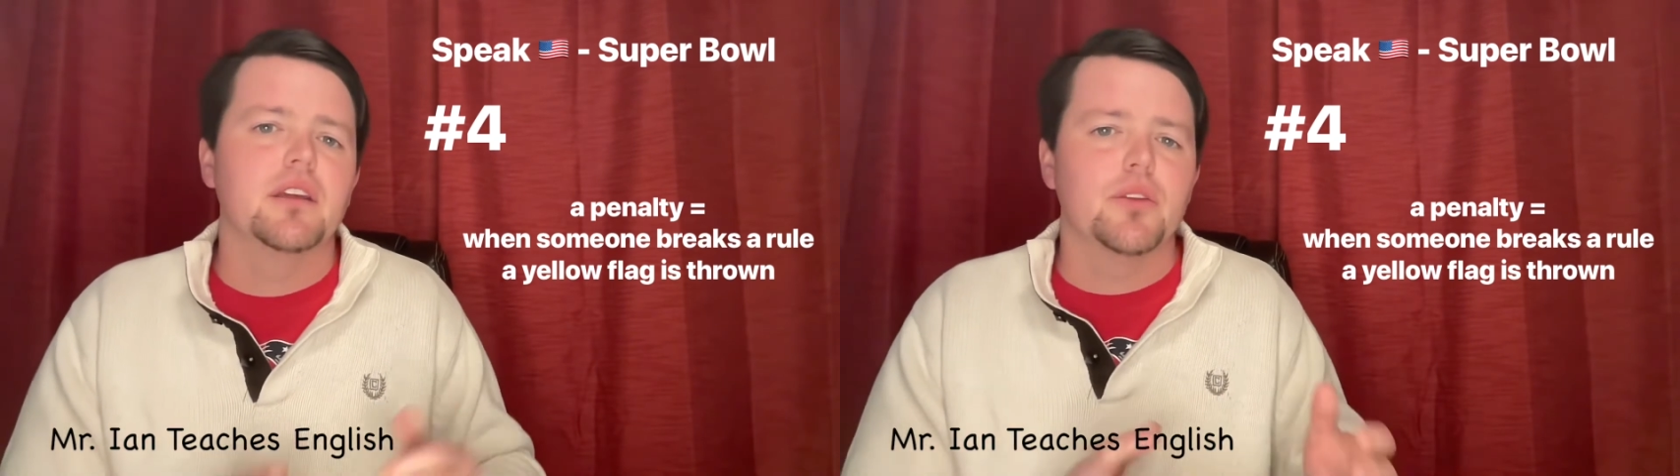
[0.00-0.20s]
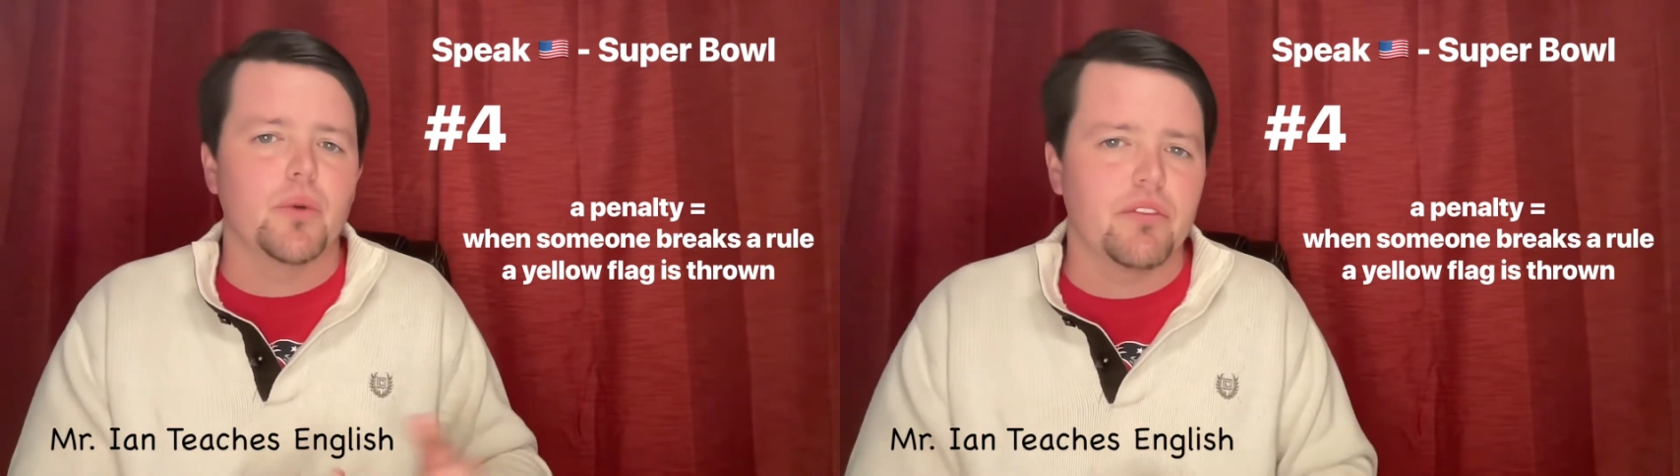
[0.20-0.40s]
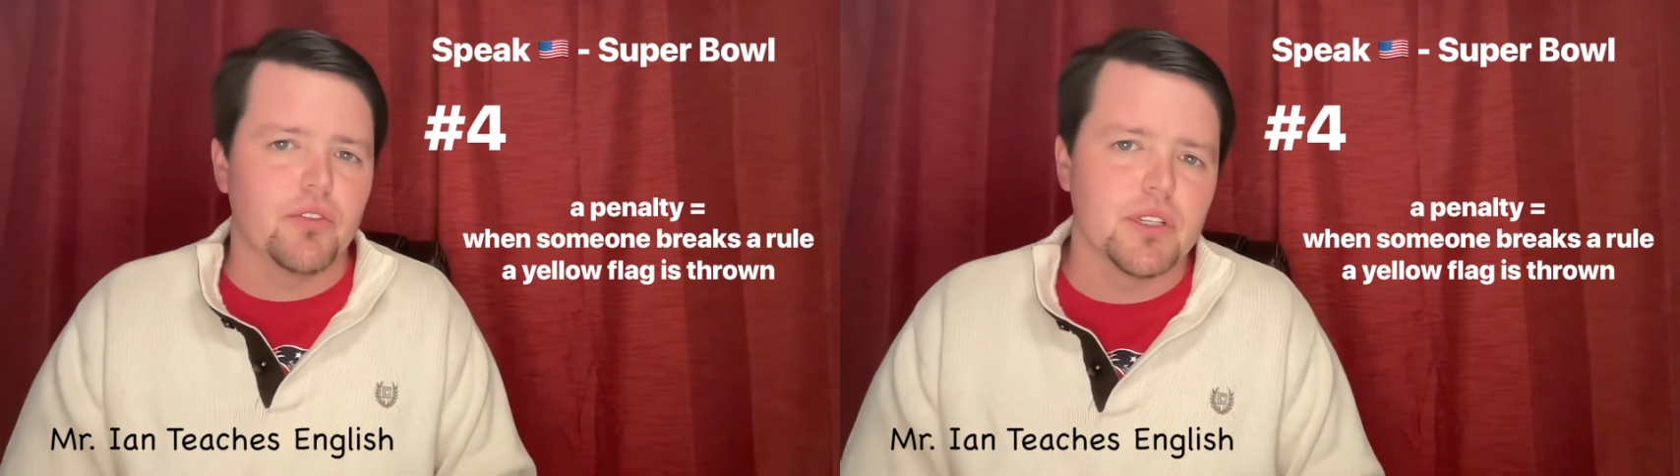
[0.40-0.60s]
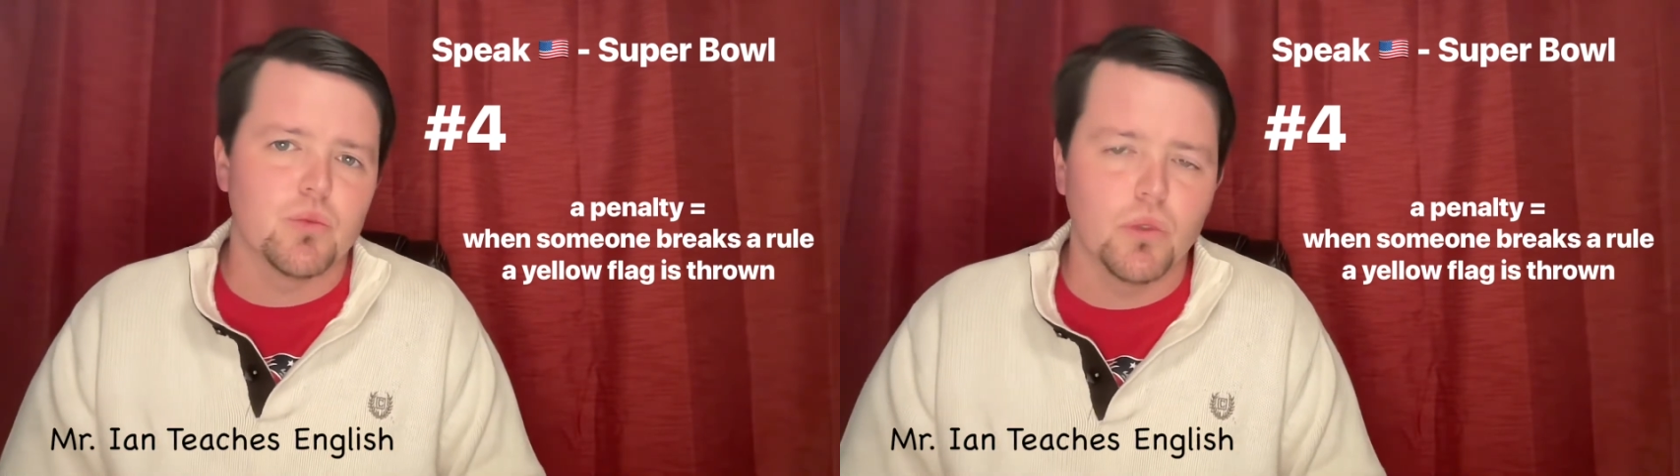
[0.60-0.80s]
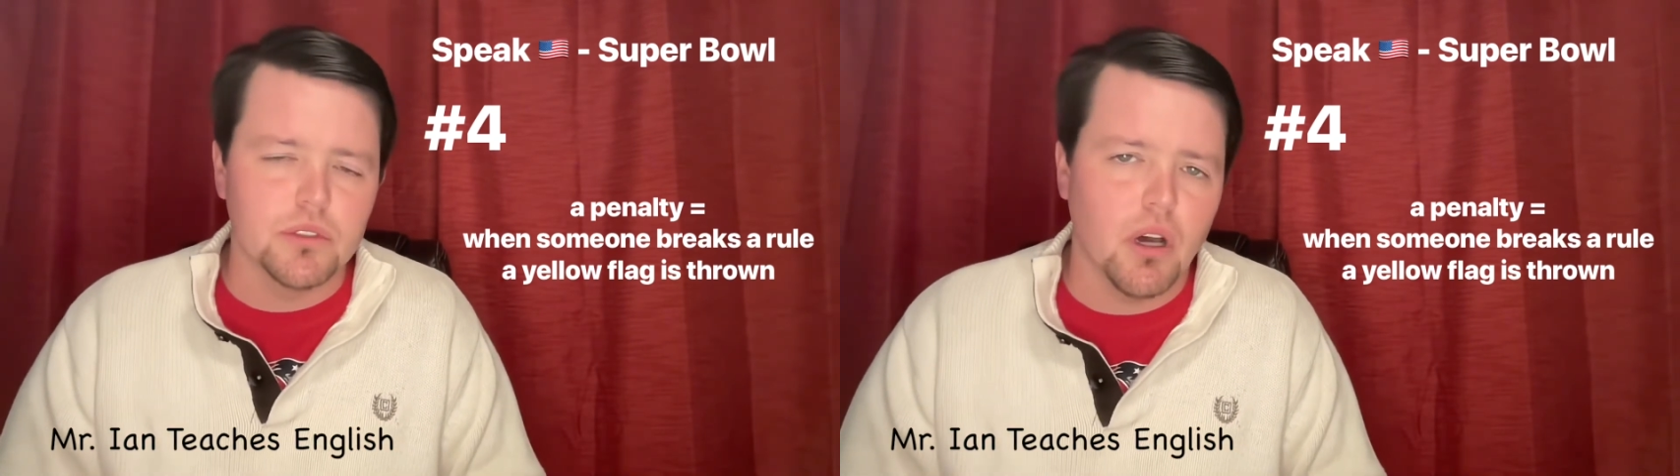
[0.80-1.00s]
the referees
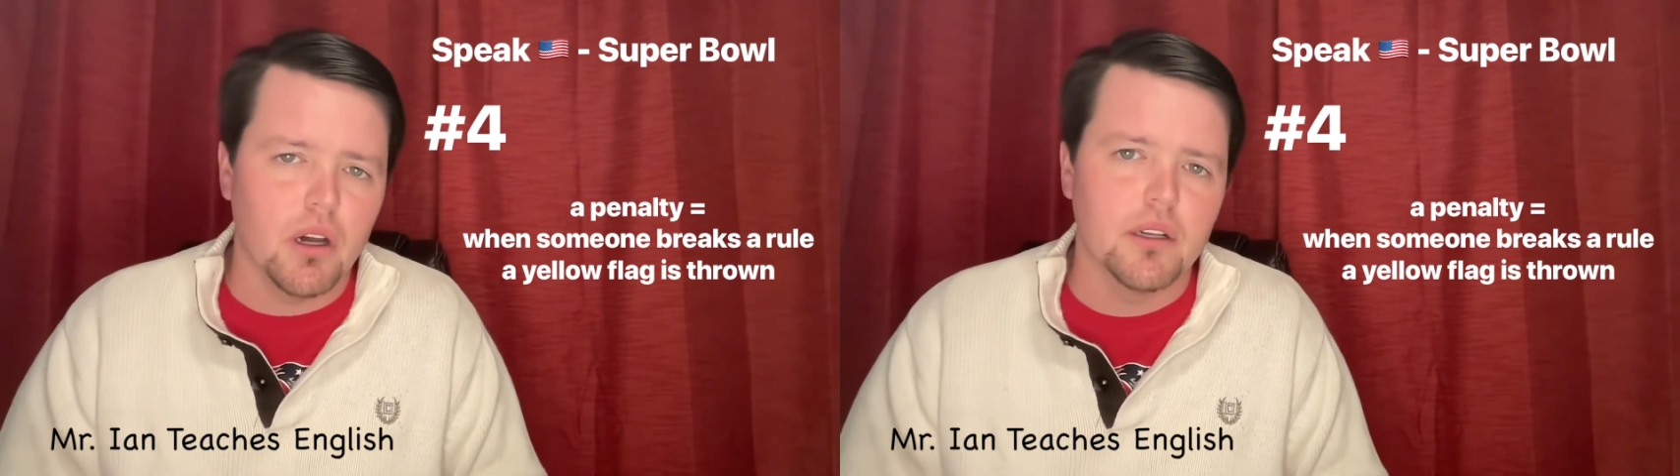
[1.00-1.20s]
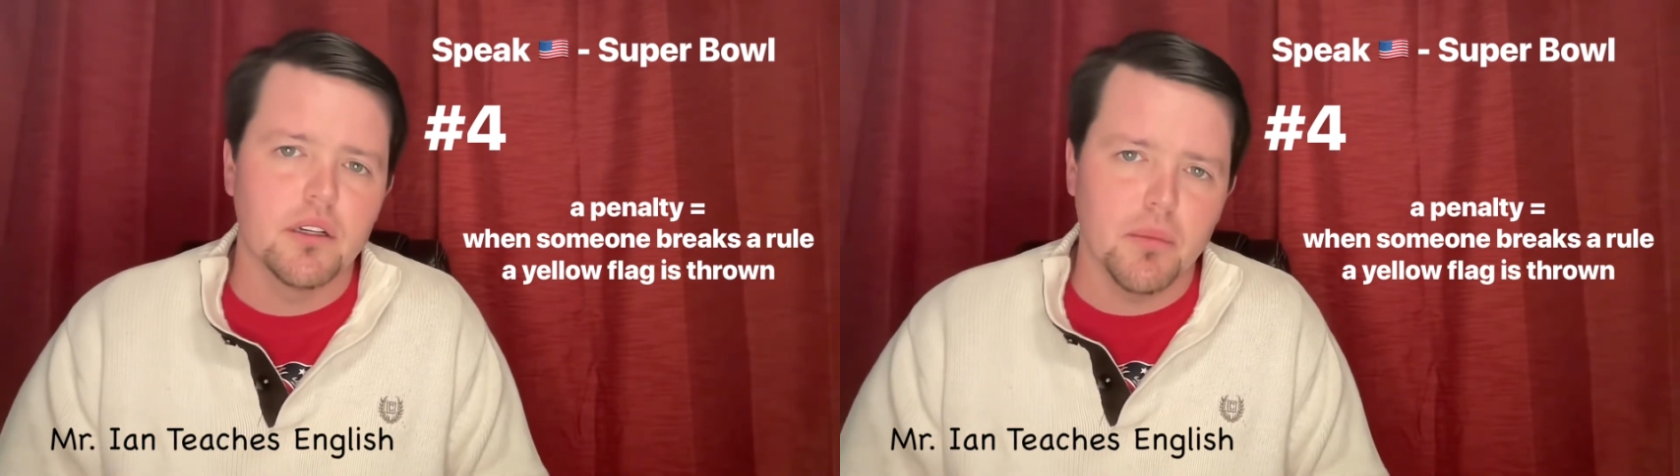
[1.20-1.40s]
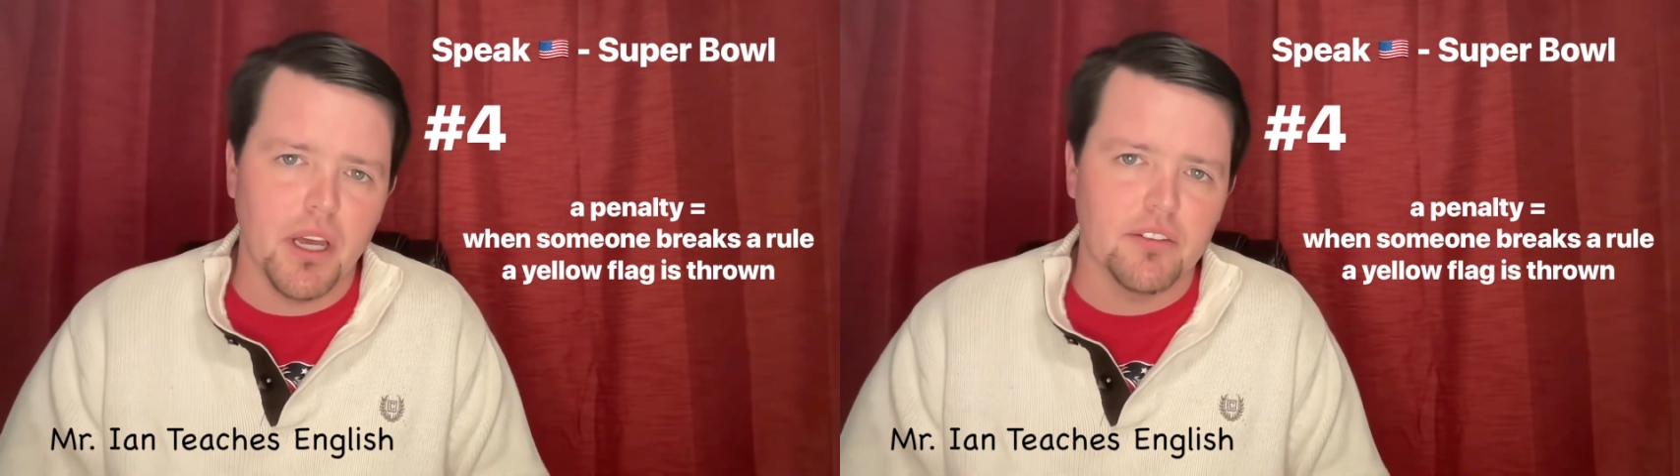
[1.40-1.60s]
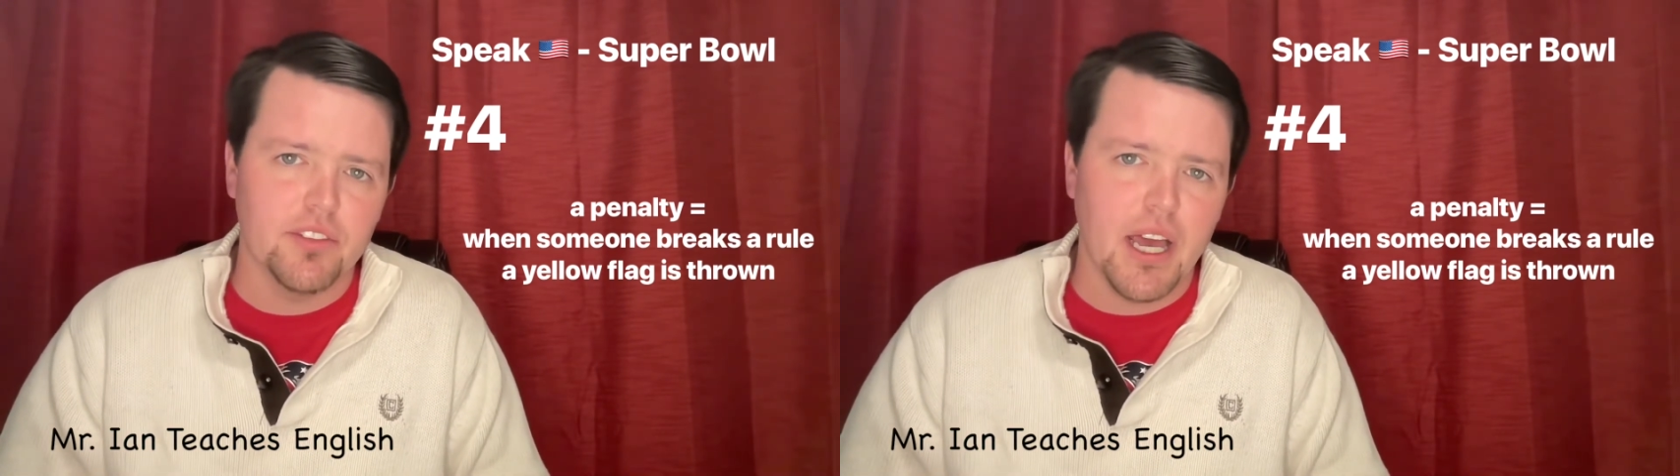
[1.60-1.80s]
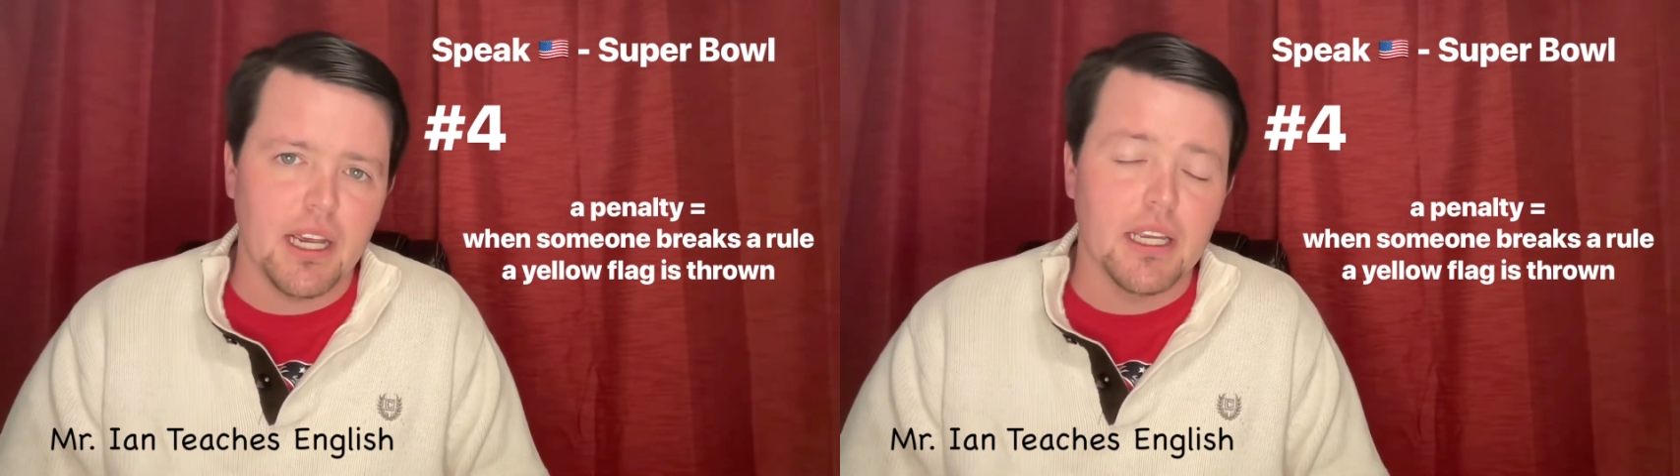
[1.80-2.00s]
will talk about a flag.